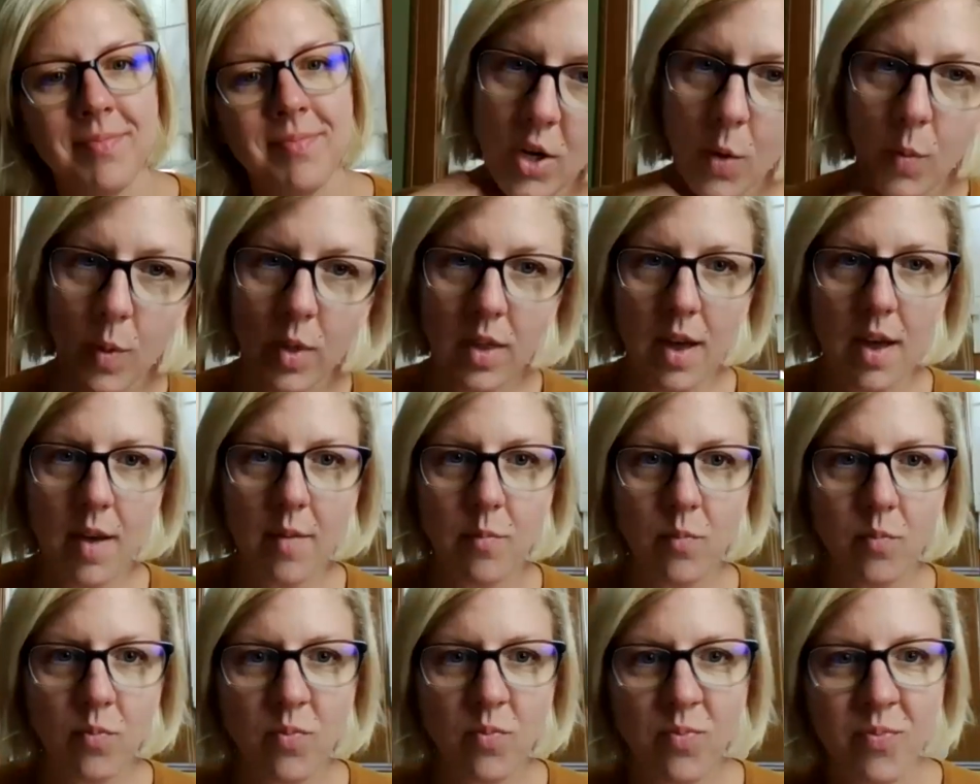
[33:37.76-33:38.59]
good with that?
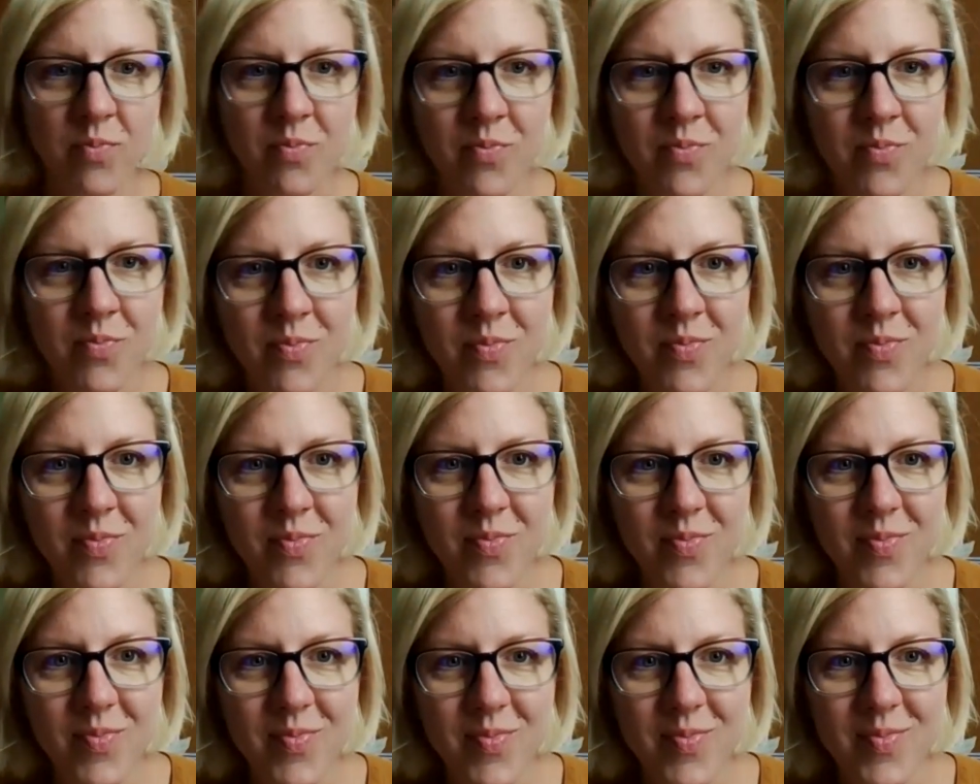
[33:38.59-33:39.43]

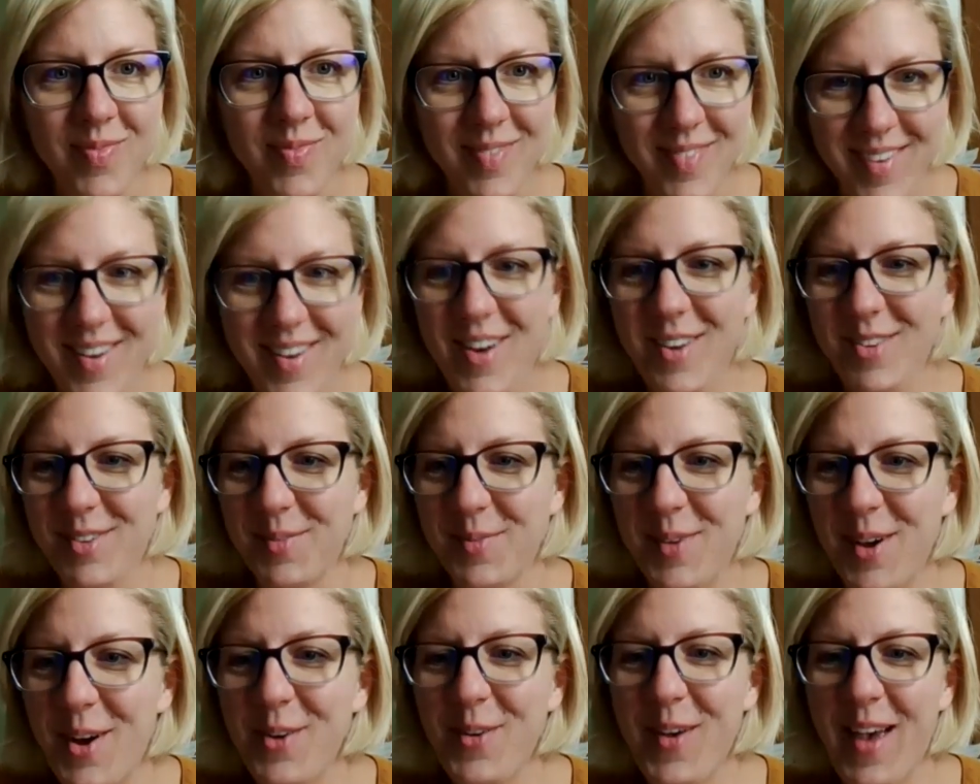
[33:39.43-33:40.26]
Awesome.
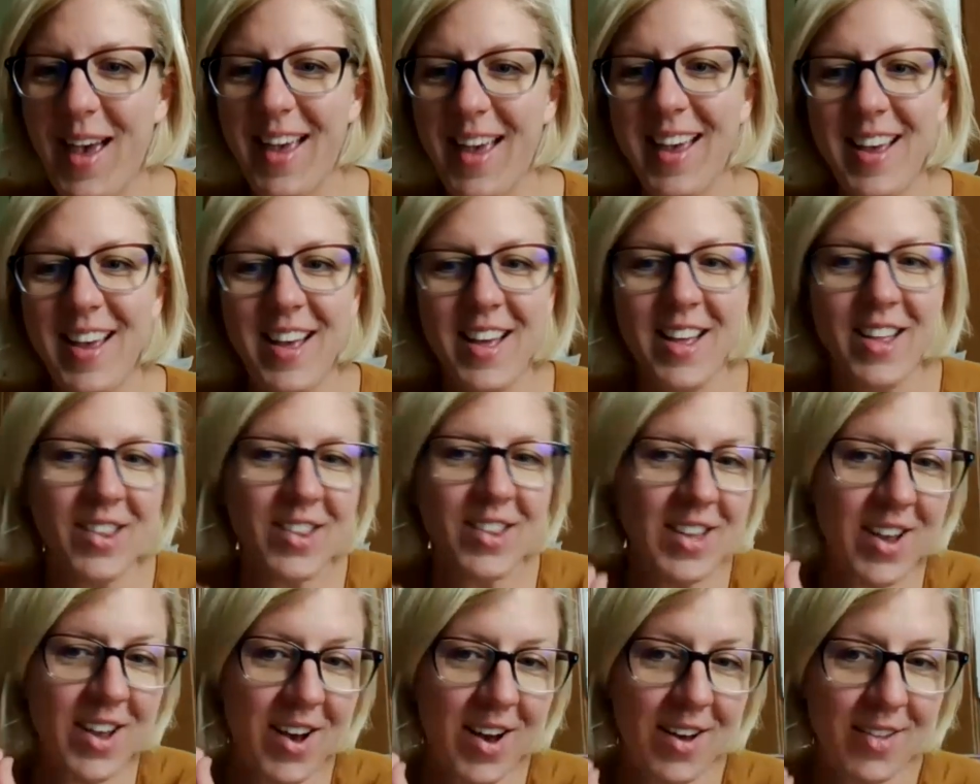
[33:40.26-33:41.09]
Okay.
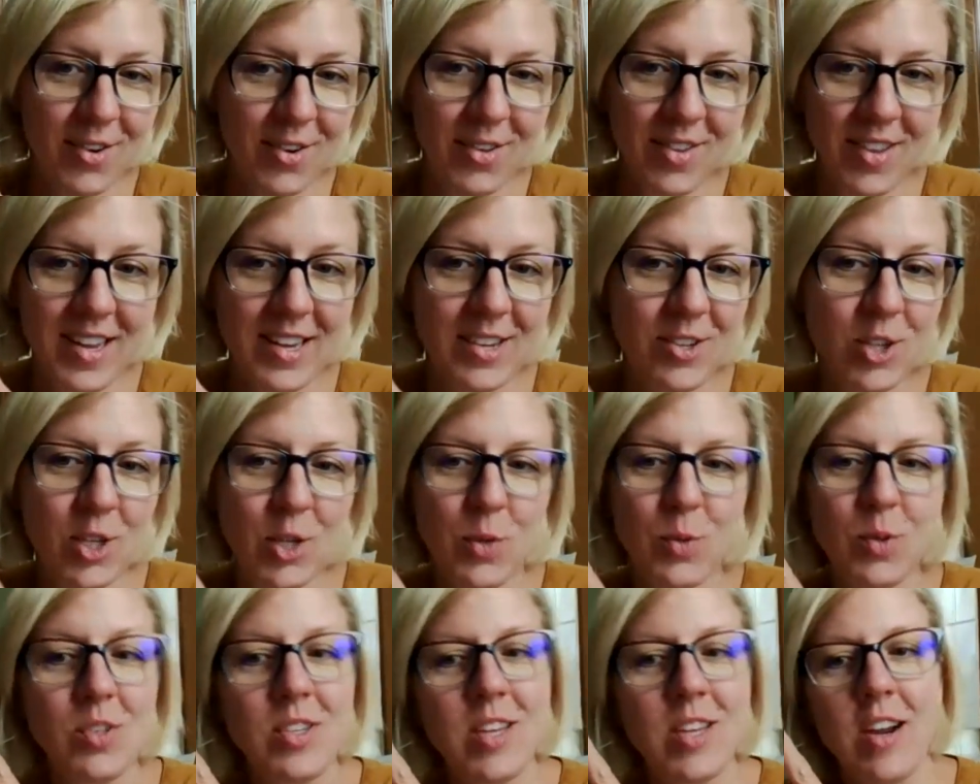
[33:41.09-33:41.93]
The other thing she
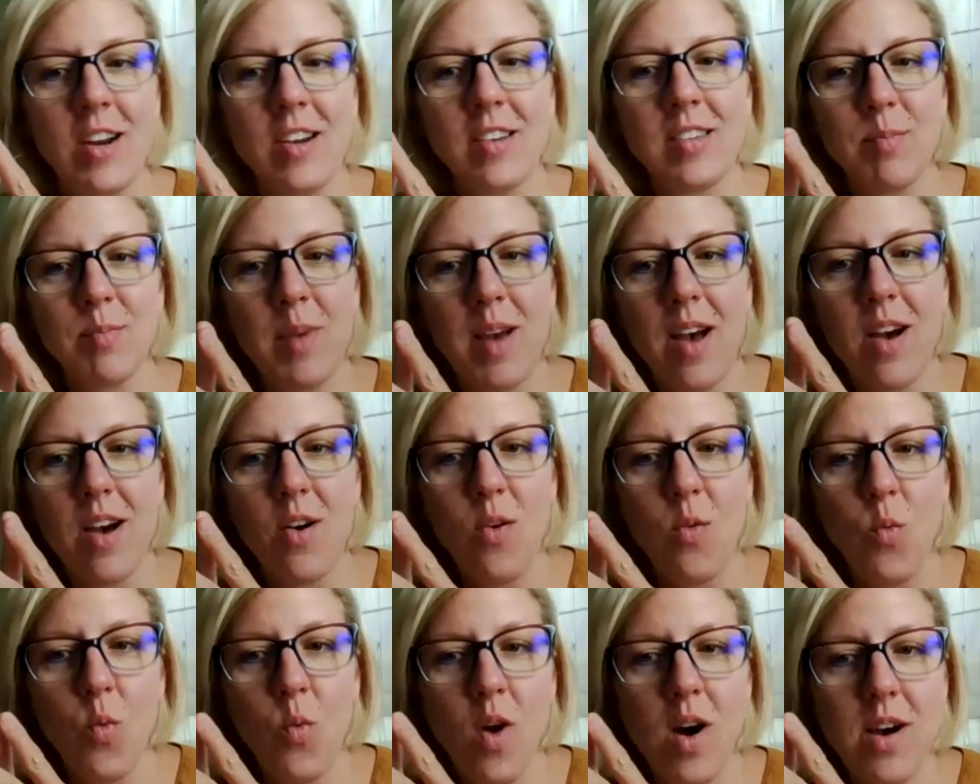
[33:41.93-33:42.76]
was curious
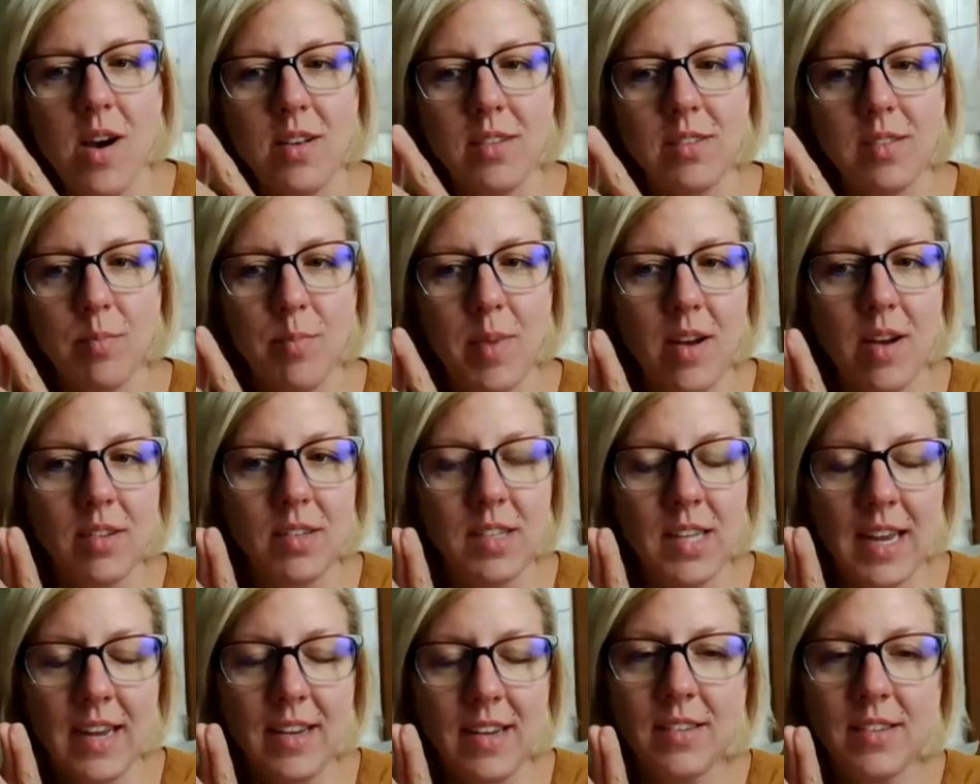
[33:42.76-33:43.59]
about was about
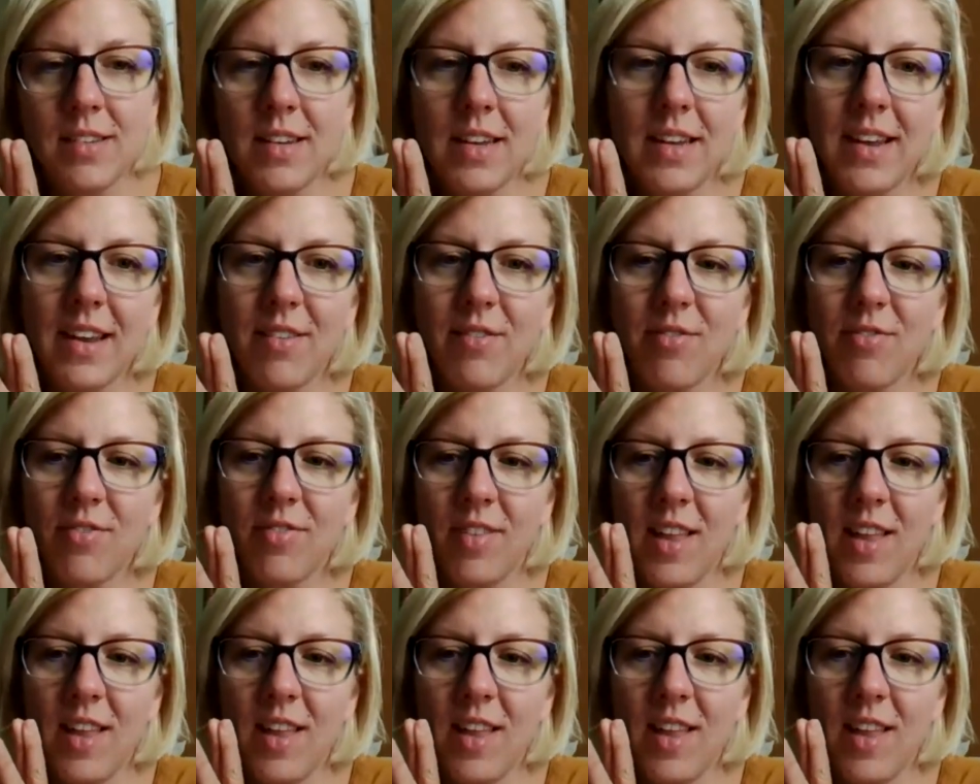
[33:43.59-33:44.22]
tastings and